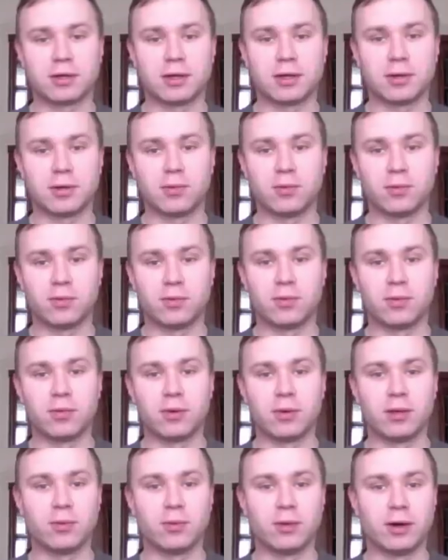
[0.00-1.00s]
are
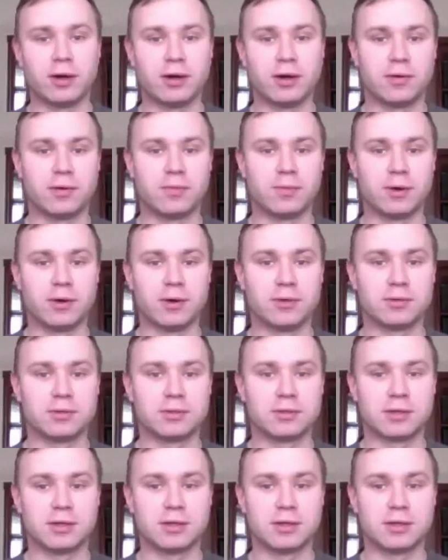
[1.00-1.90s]
well aware about